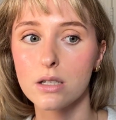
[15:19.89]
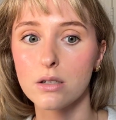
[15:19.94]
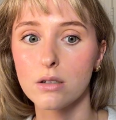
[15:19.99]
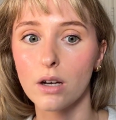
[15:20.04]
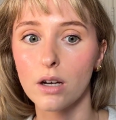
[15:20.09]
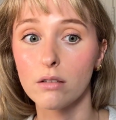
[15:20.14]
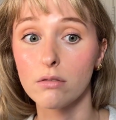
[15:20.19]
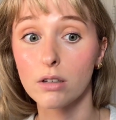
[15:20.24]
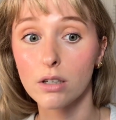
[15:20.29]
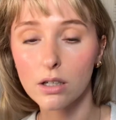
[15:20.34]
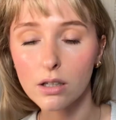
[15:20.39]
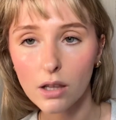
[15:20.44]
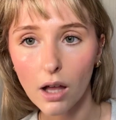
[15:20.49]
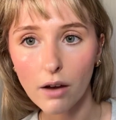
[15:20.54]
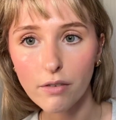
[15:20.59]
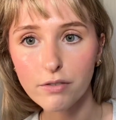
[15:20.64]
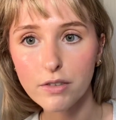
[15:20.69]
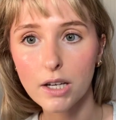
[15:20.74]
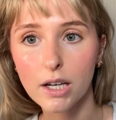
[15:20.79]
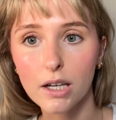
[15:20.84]
I really
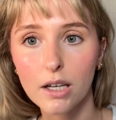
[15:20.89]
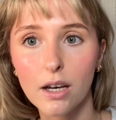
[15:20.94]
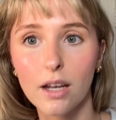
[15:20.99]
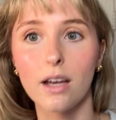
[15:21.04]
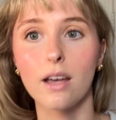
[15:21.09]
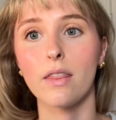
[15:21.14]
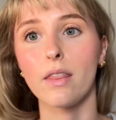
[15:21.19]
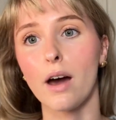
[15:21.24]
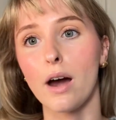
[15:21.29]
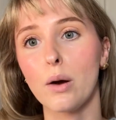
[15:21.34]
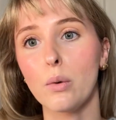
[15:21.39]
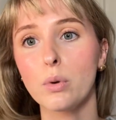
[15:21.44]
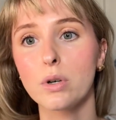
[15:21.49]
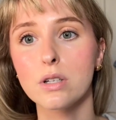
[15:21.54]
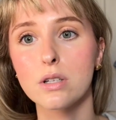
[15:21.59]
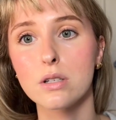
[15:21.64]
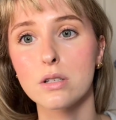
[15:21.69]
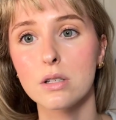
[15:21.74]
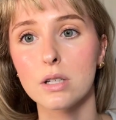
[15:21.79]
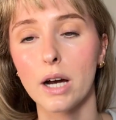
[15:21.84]
loved it, and that
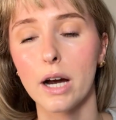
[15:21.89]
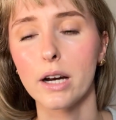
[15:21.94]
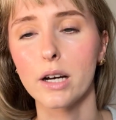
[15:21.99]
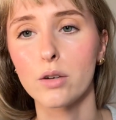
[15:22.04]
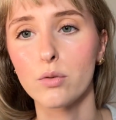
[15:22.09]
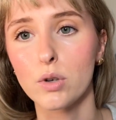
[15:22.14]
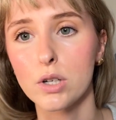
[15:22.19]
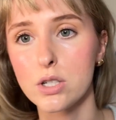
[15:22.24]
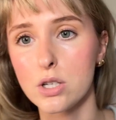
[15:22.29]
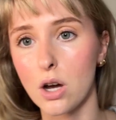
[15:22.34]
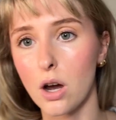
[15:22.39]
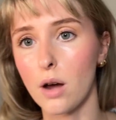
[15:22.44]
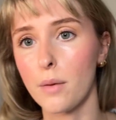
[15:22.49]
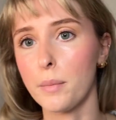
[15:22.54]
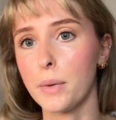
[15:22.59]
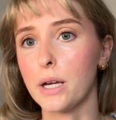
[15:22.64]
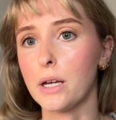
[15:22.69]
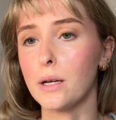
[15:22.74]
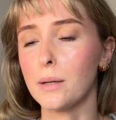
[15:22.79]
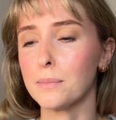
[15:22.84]
was kind of what taught
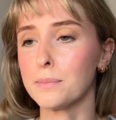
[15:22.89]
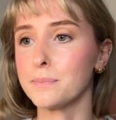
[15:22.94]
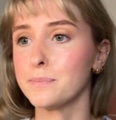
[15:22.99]
me